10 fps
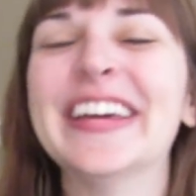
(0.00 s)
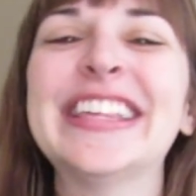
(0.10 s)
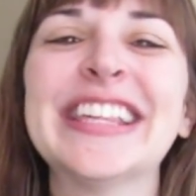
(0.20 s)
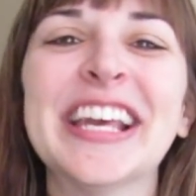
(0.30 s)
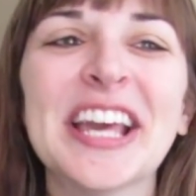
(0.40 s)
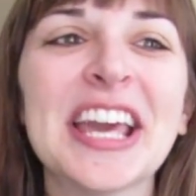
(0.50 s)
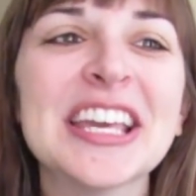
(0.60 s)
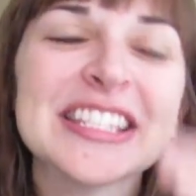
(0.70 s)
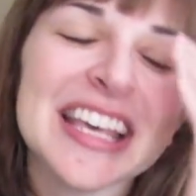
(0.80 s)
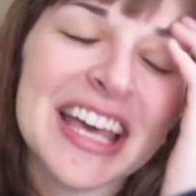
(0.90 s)
which
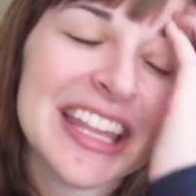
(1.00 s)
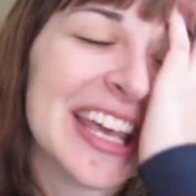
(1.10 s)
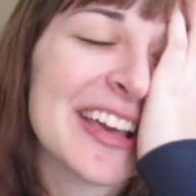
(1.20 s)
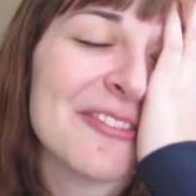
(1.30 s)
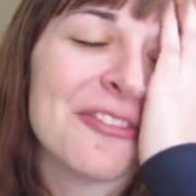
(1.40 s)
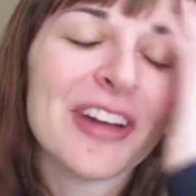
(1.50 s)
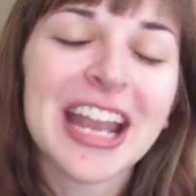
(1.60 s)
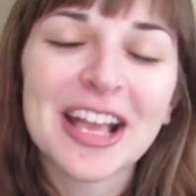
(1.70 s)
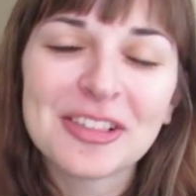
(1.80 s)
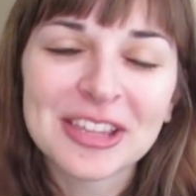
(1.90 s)
is like
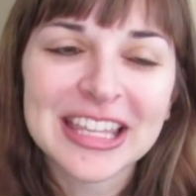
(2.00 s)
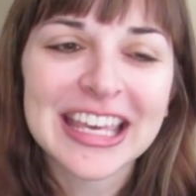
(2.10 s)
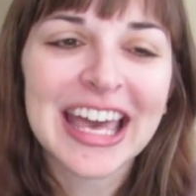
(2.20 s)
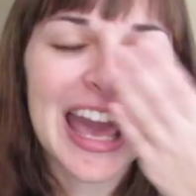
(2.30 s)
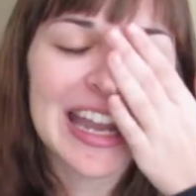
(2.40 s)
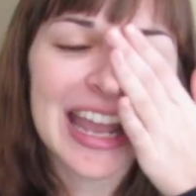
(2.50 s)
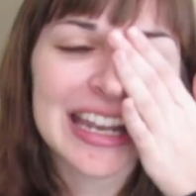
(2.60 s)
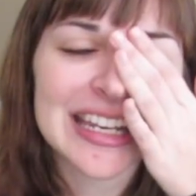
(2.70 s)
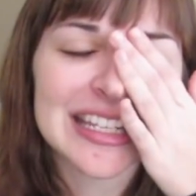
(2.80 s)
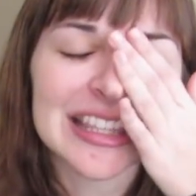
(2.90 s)
financially and,
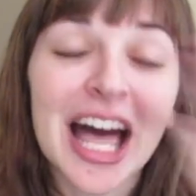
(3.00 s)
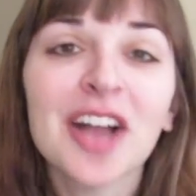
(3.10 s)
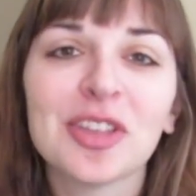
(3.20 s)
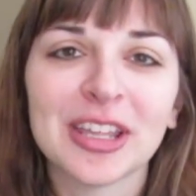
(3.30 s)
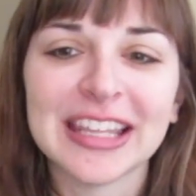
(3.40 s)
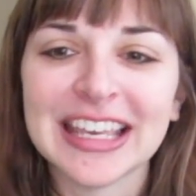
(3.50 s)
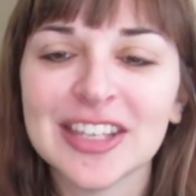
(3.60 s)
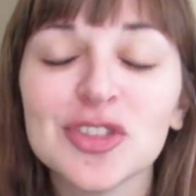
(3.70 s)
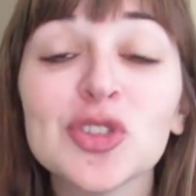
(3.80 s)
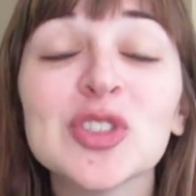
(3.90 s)
and logically
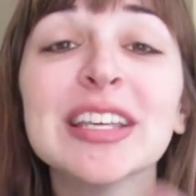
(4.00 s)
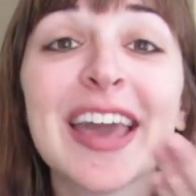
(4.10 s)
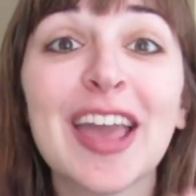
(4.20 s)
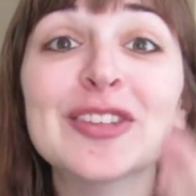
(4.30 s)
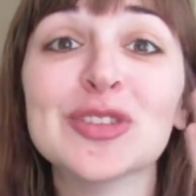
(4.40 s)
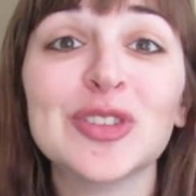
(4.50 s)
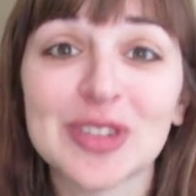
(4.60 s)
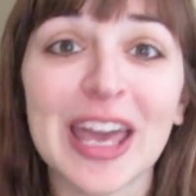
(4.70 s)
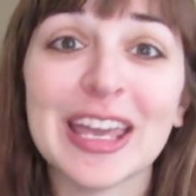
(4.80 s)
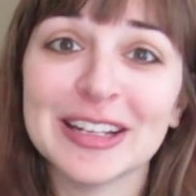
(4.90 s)
is just
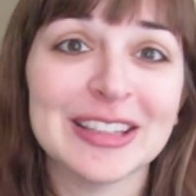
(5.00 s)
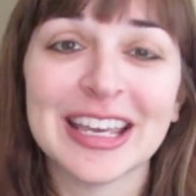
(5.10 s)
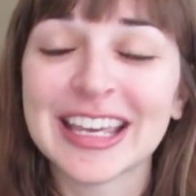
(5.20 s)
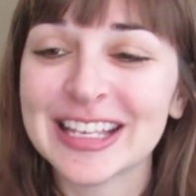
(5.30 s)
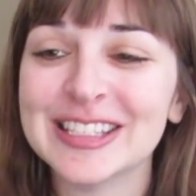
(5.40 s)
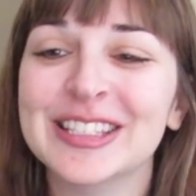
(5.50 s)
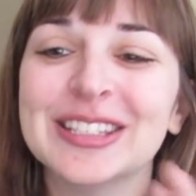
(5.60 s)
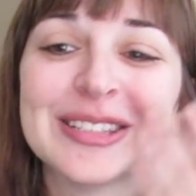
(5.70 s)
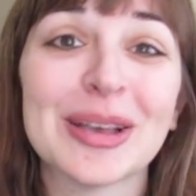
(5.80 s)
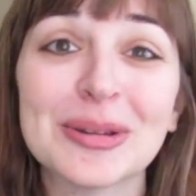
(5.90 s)
insane. Like it's
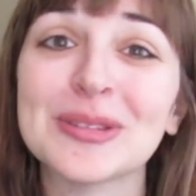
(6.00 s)
so